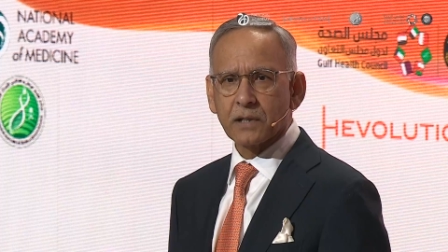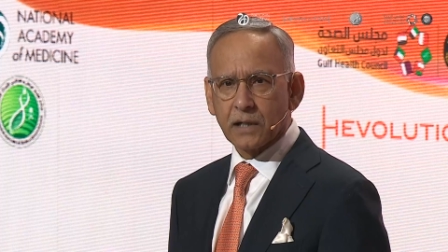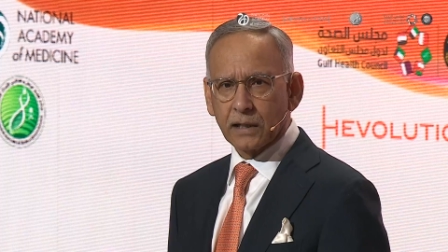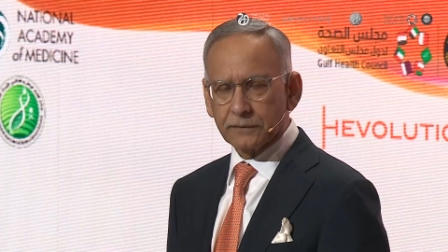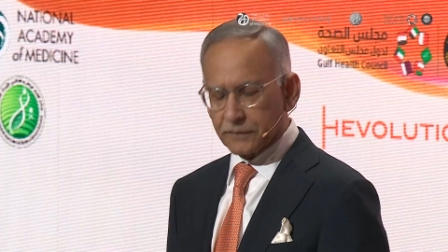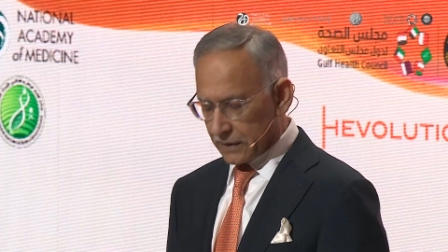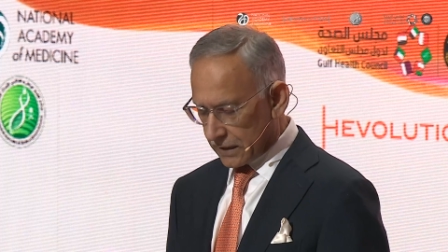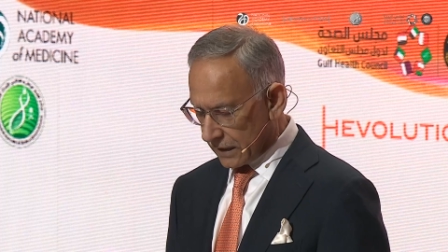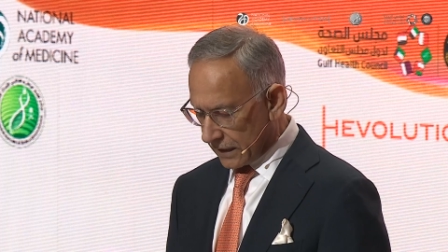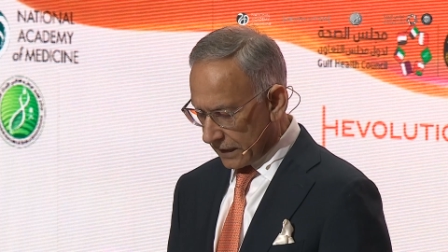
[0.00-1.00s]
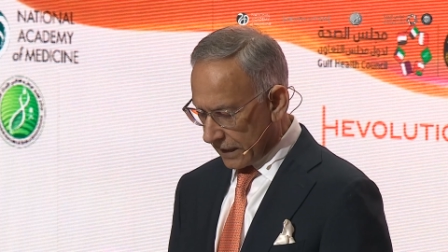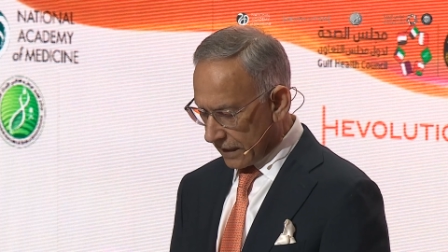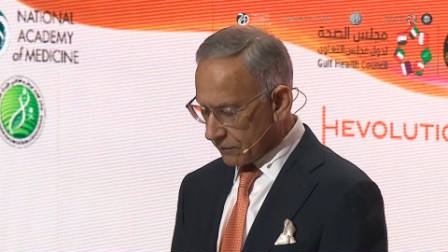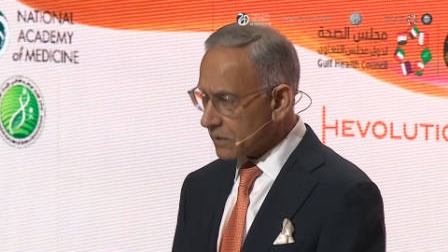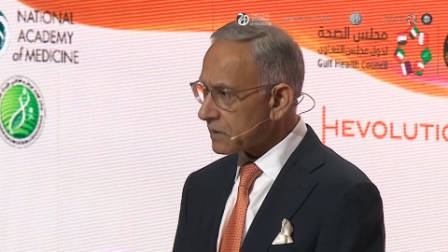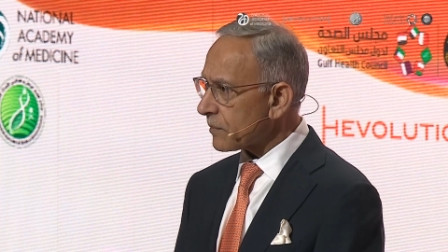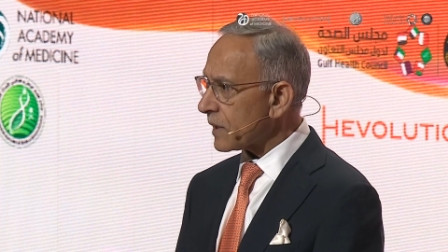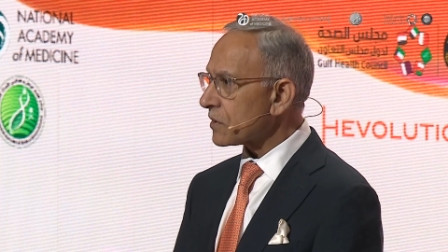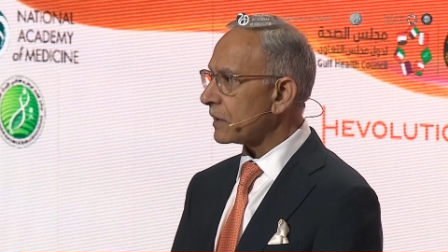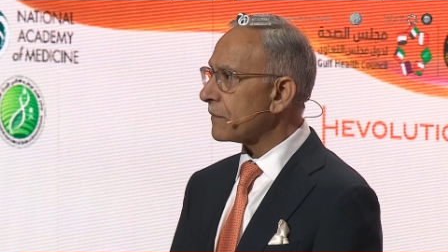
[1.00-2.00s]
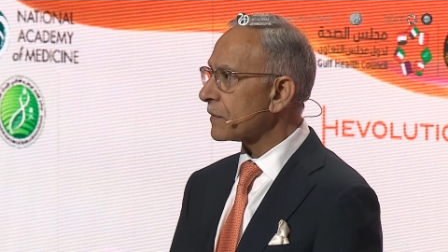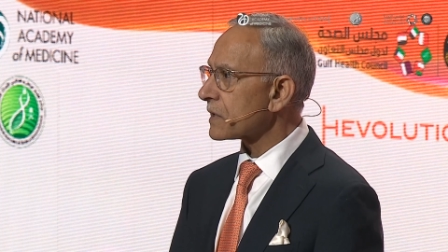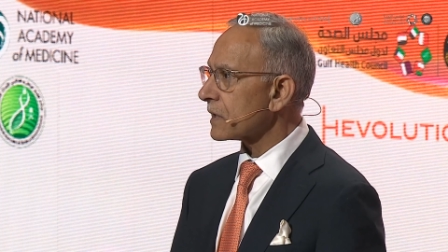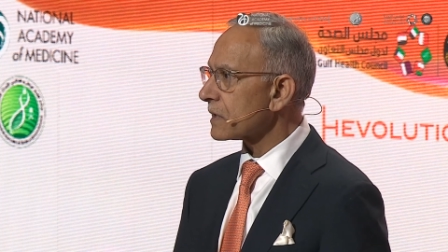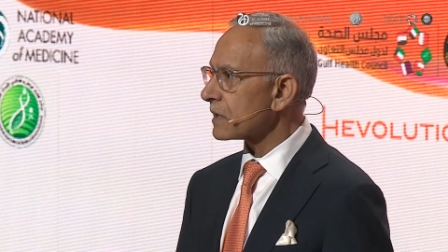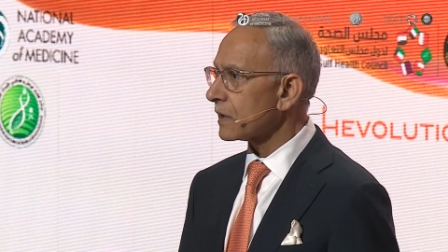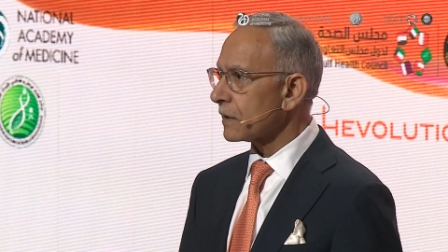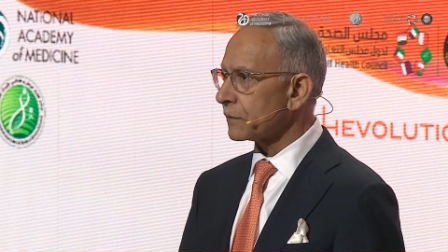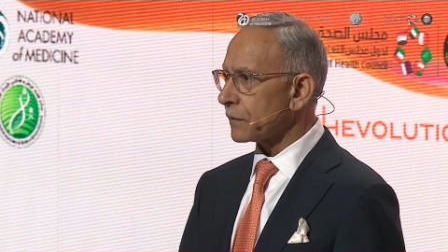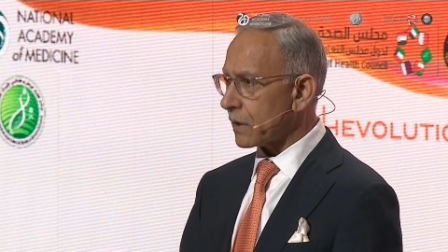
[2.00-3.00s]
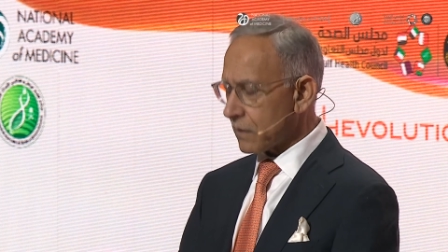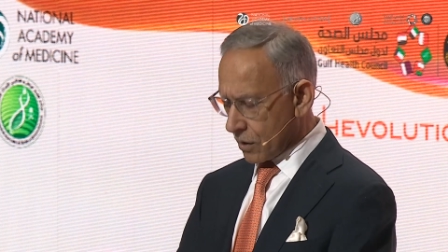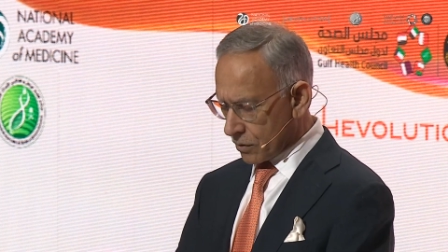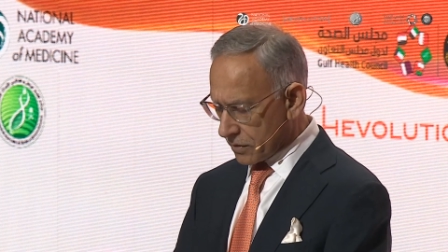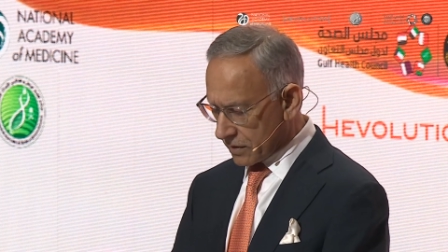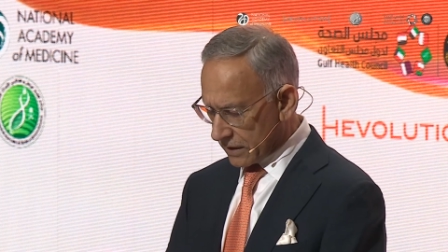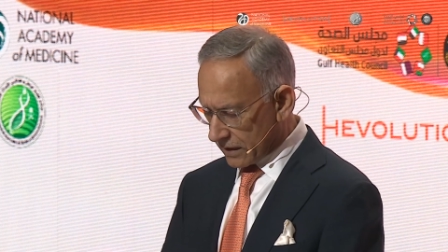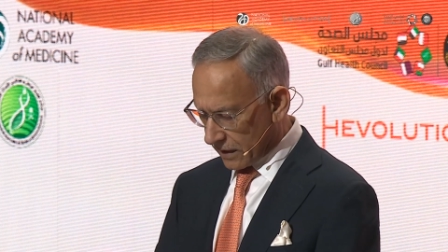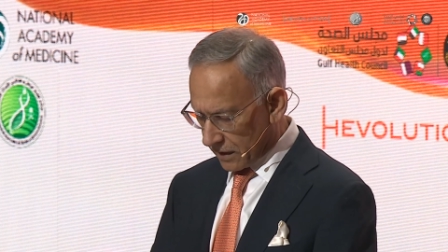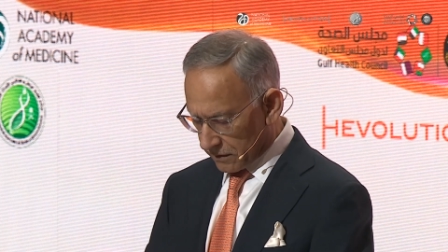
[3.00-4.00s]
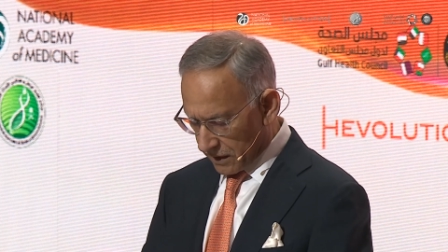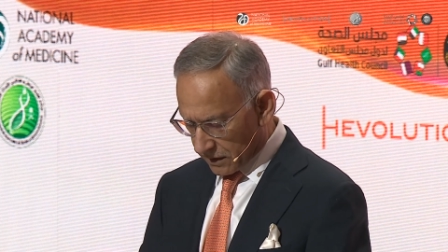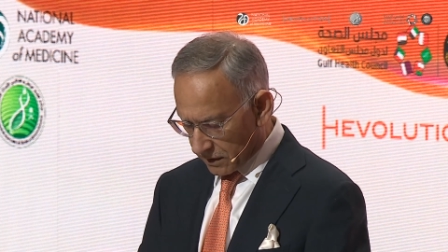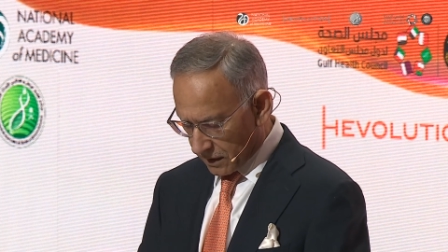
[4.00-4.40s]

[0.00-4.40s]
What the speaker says: Gulf, with a special emphasis for our hosts here in